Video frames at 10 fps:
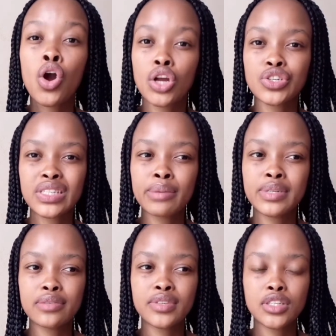
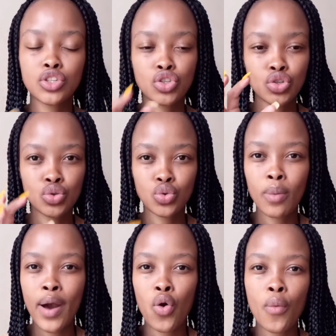contraceptives, just to control
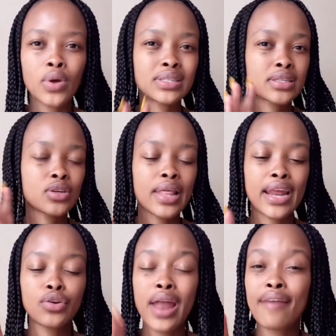my hormones so that I
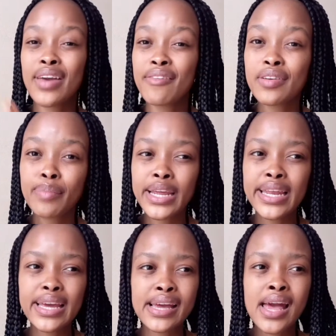don't have heavy
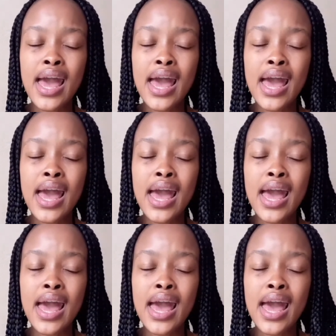bleeding.